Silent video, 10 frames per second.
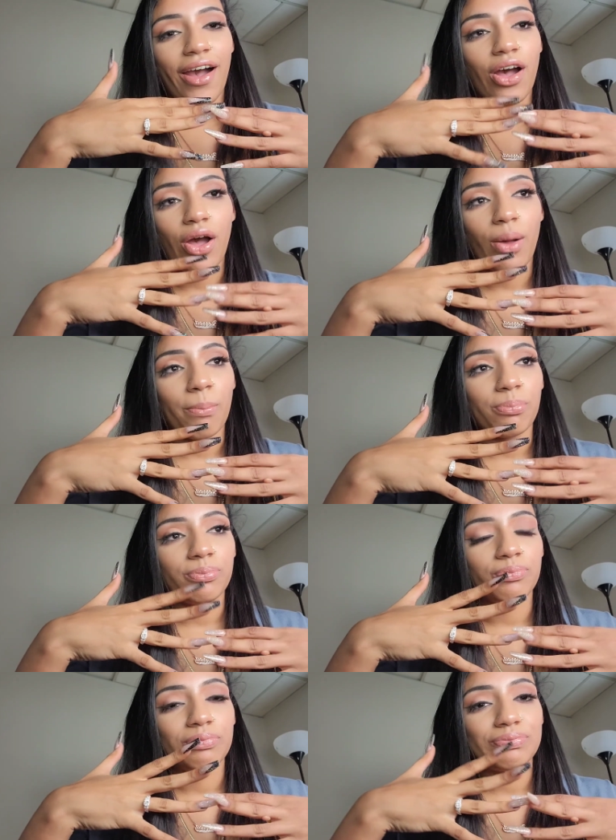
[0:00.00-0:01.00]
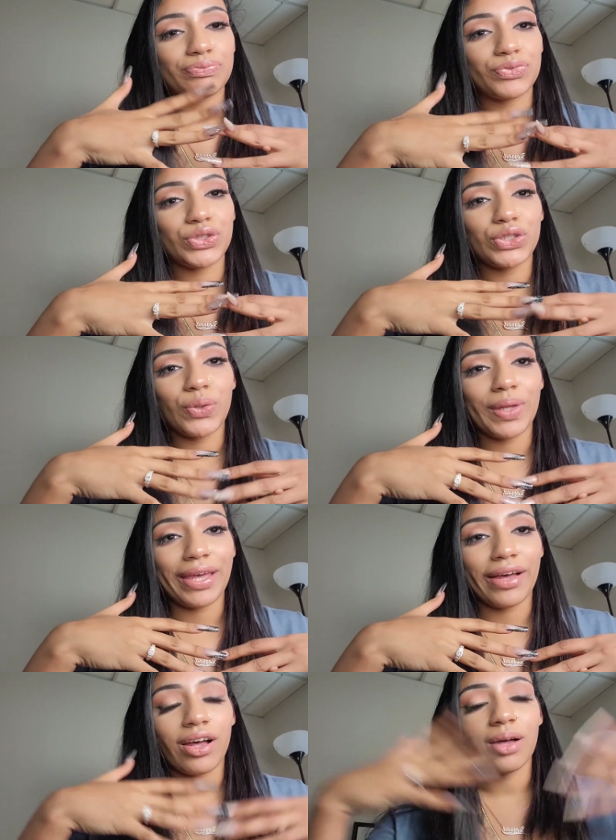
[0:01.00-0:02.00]
Um, so
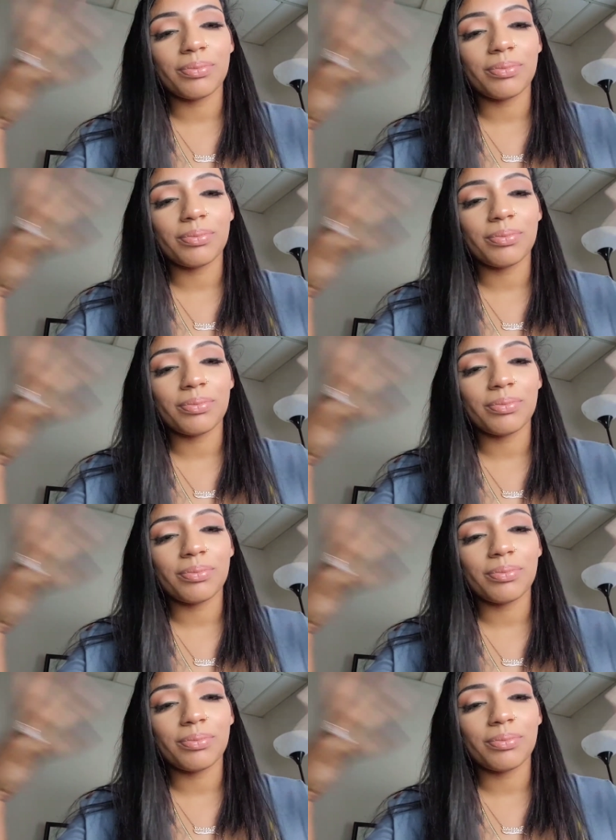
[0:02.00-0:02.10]
yeah,